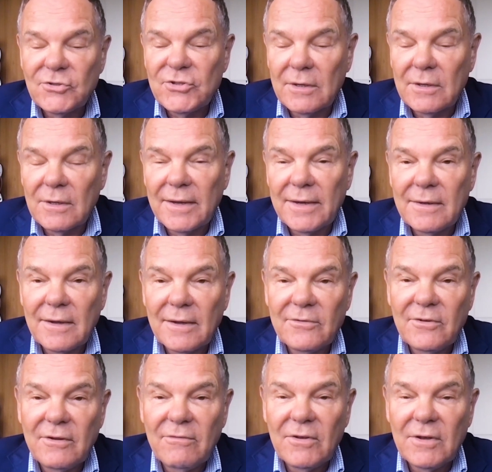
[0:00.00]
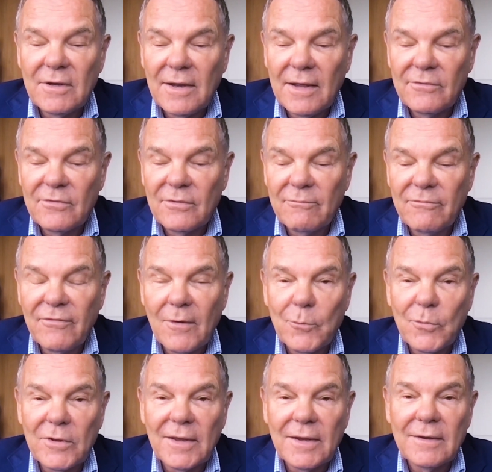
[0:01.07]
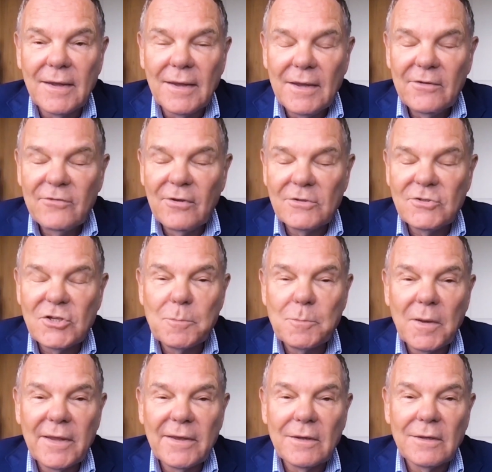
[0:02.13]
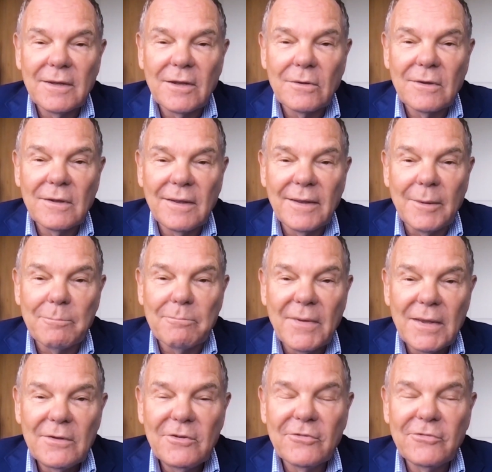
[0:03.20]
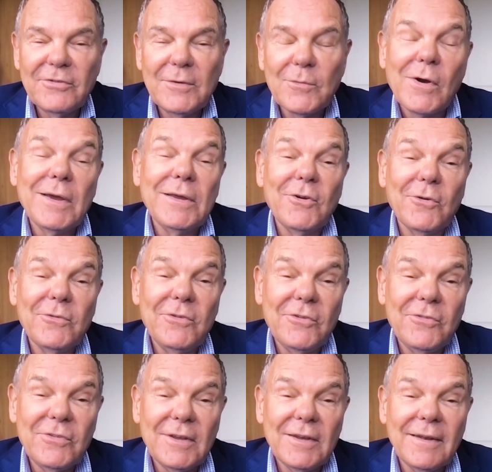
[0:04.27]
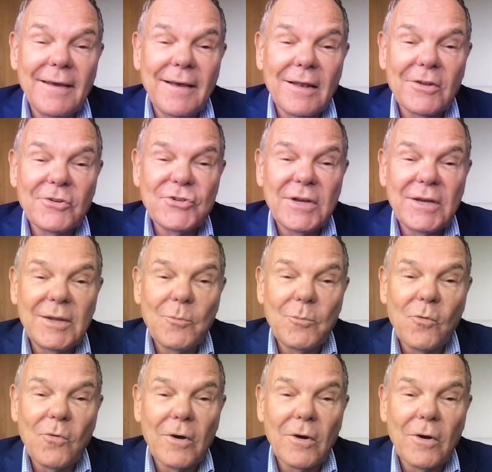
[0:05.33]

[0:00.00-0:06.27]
on late night TV and had some fun with it. So I'll just play you a little clip. You'll see why I don't use the analogy anymore.